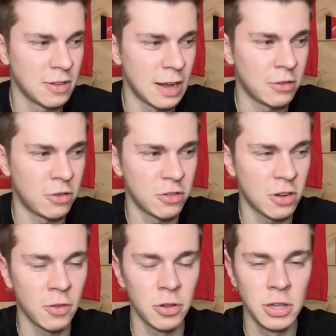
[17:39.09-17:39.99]
and that's just so
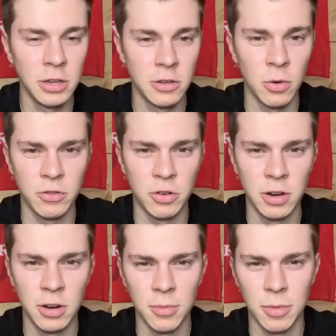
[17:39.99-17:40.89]
how don't
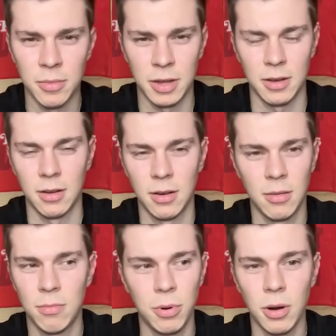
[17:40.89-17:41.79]
retaliate. And I'm like,
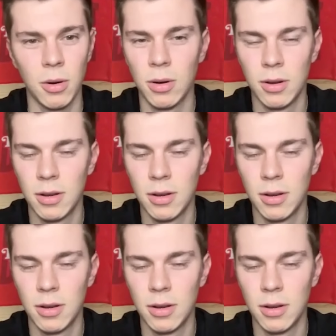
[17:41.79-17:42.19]
bro,